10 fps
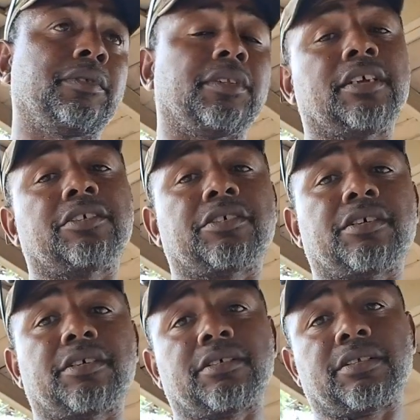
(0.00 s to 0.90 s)
this
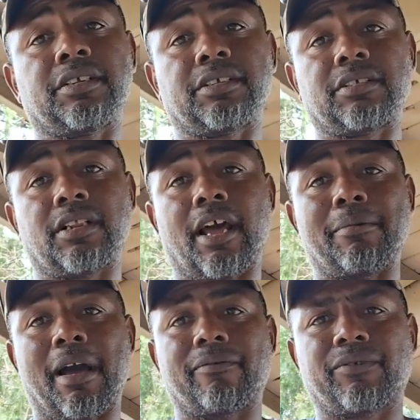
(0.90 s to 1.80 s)
year, this is like
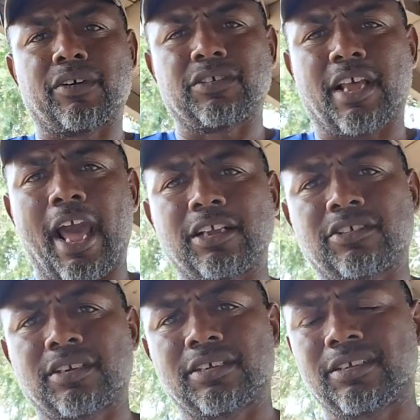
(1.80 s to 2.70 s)
my first
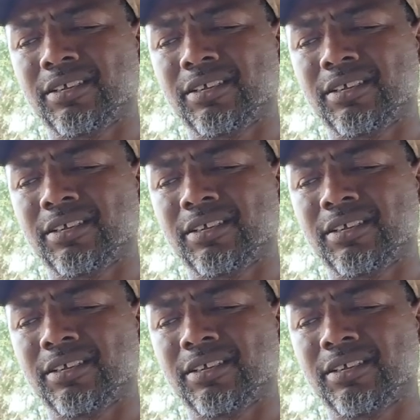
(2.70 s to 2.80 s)
actually